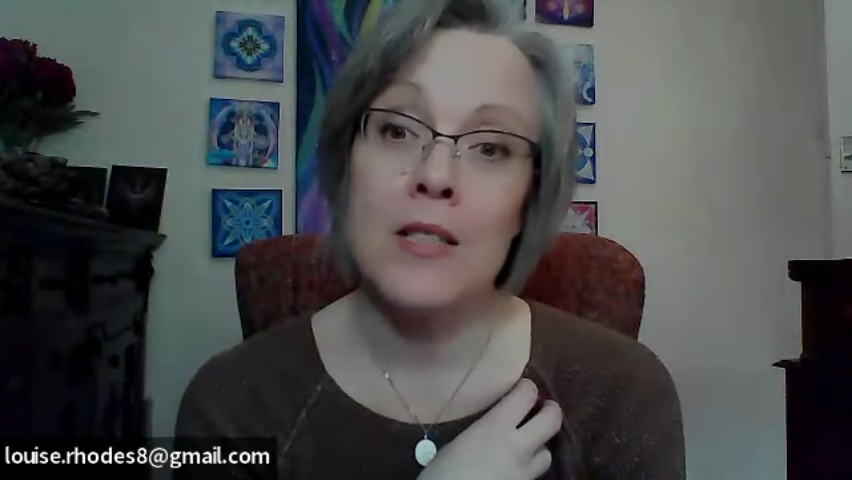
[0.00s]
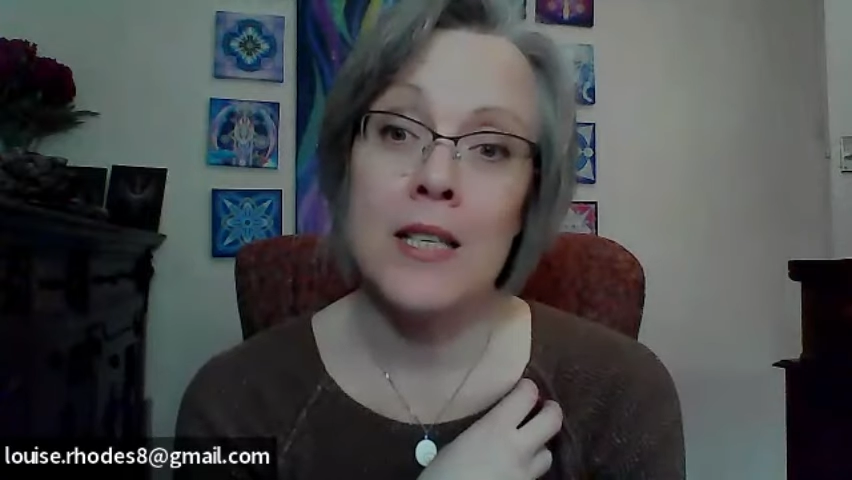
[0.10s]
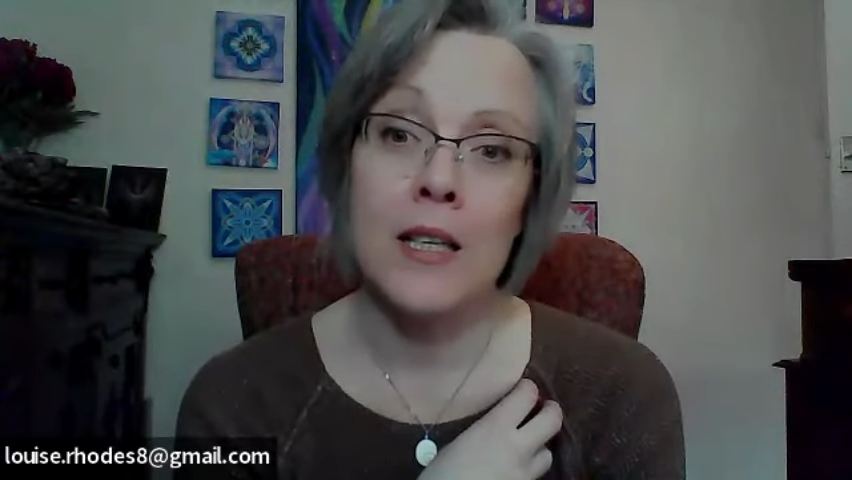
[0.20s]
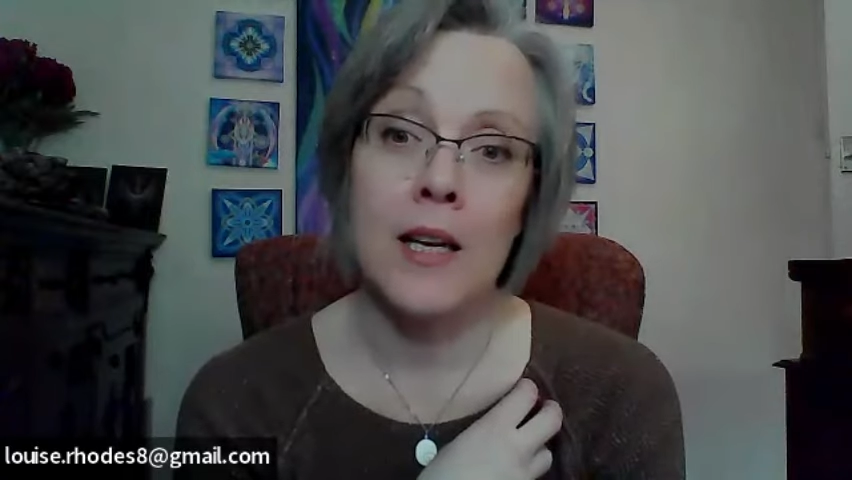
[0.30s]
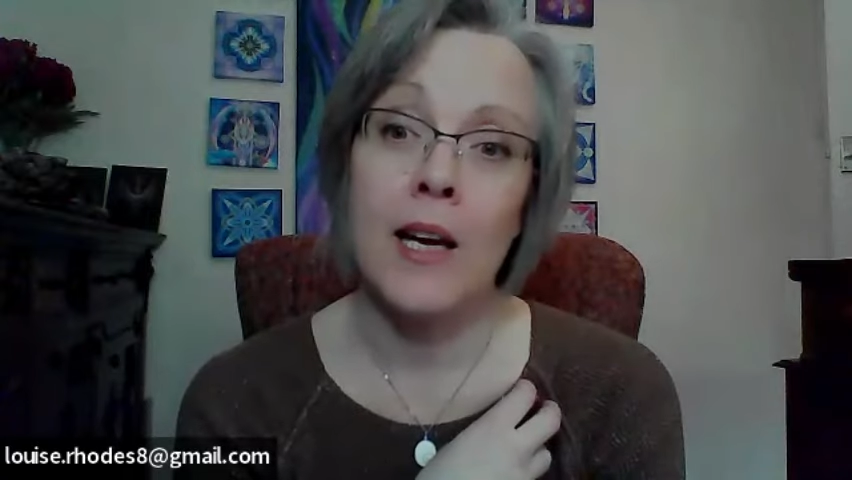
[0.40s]

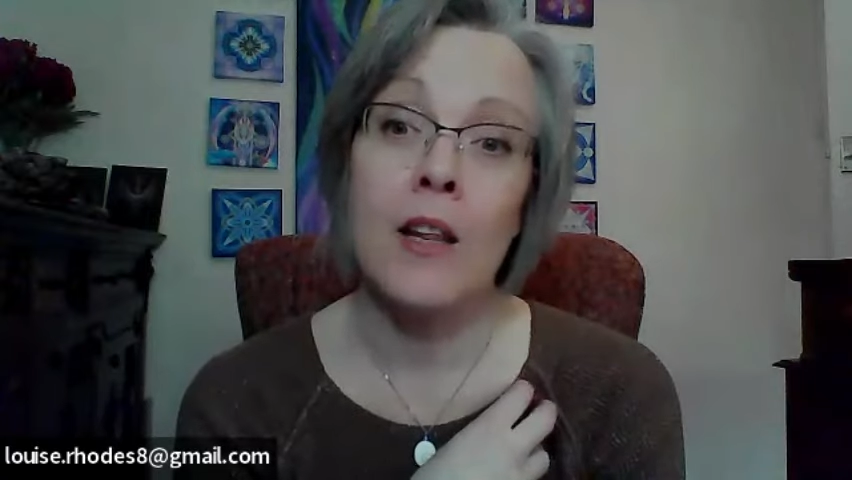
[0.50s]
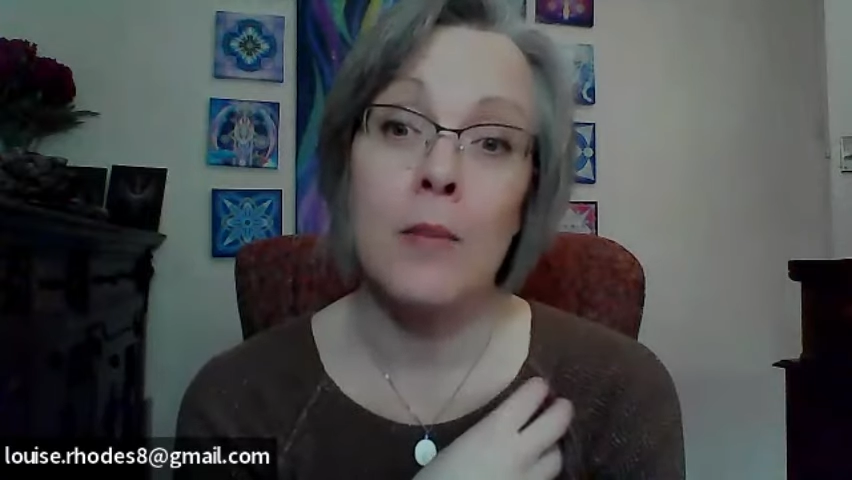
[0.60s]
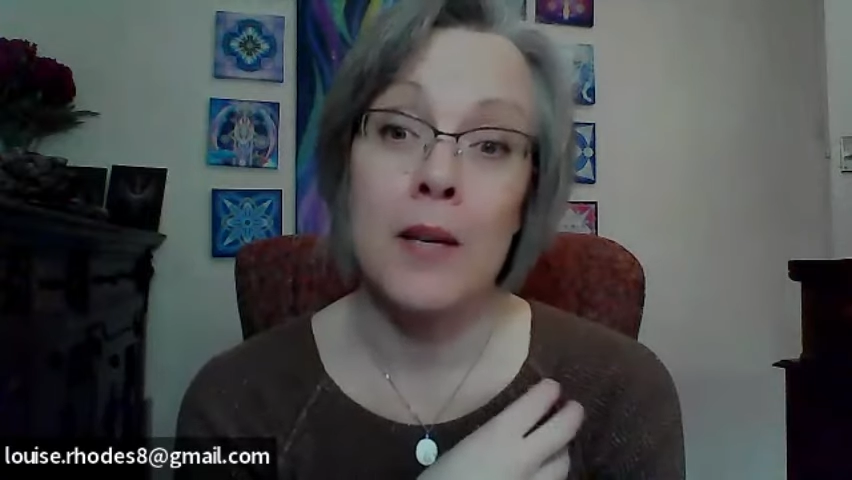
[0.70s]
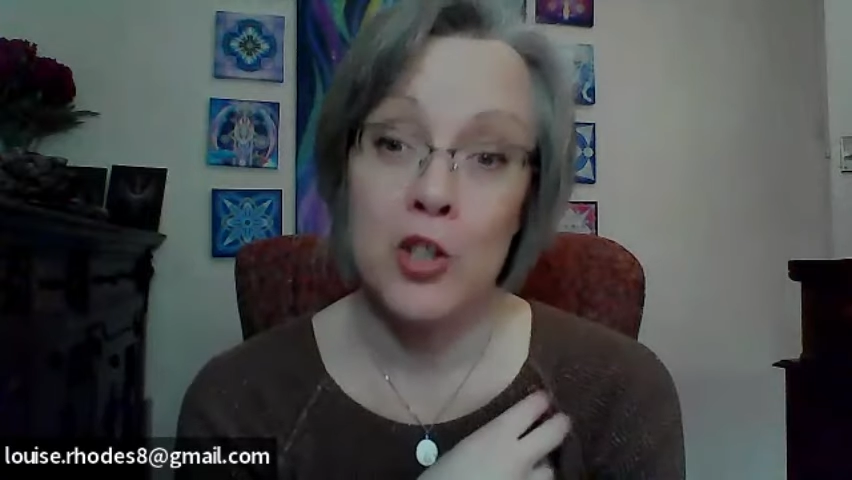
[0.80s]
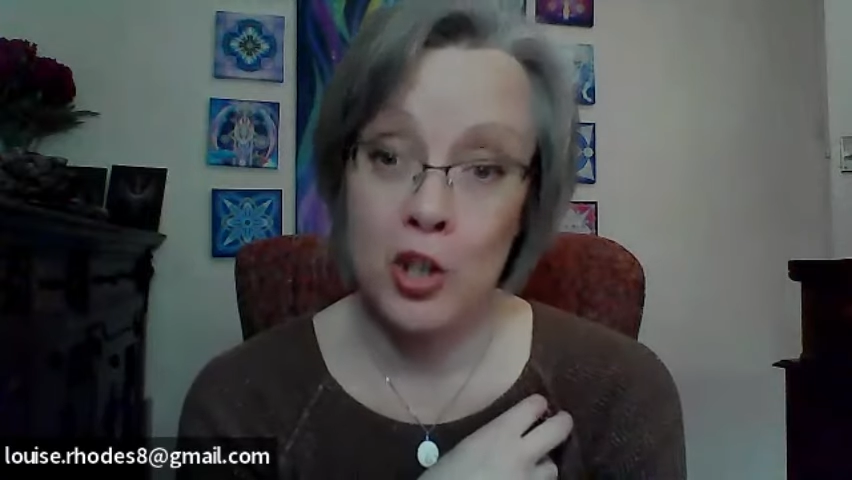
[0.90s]
DNA that have
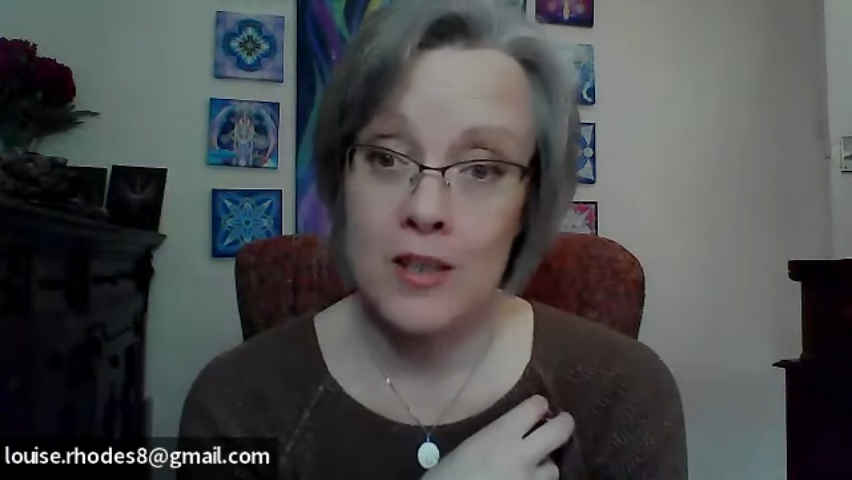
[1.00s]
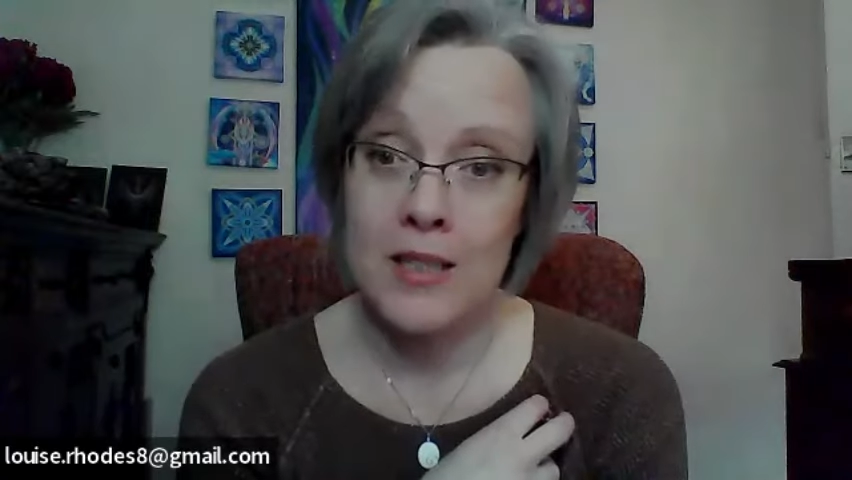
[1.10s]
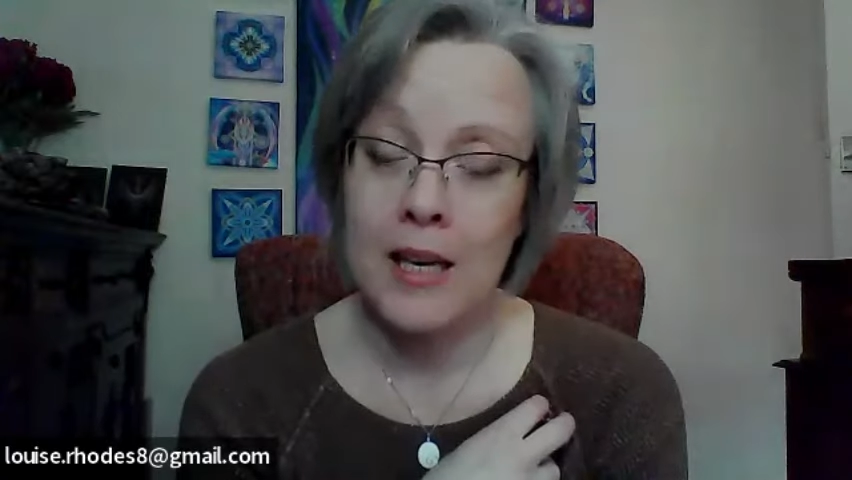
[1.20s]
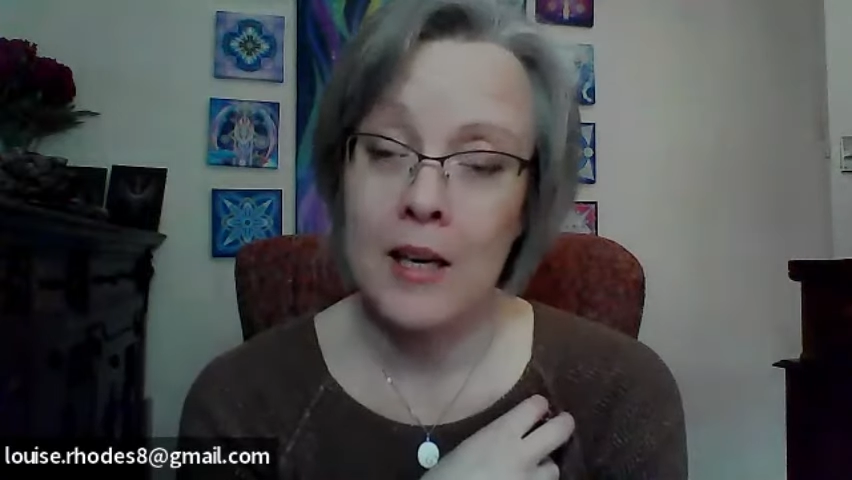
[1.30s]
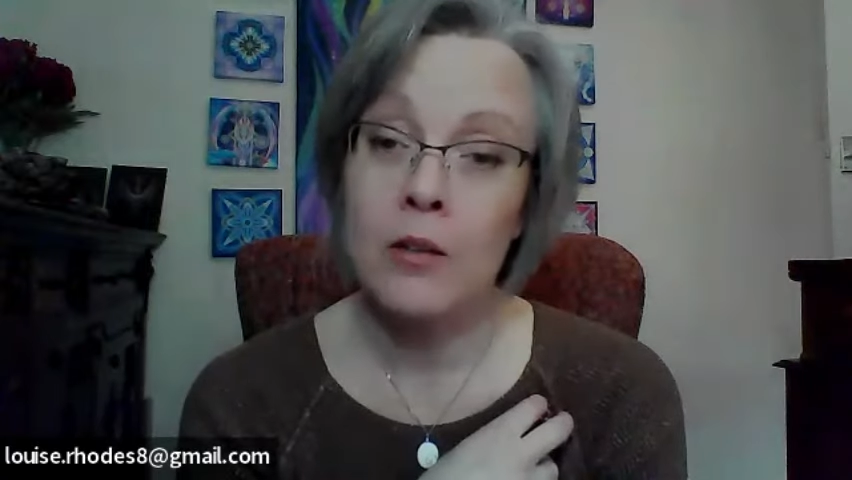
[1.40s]
been shut
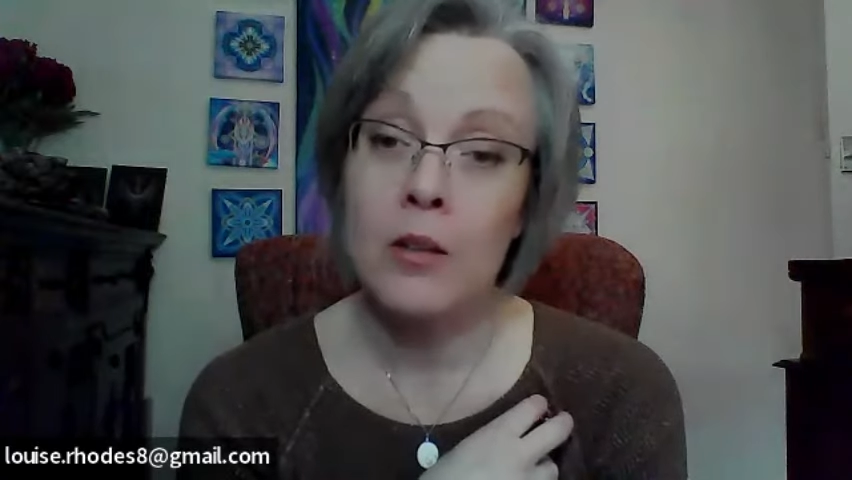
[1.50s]
down,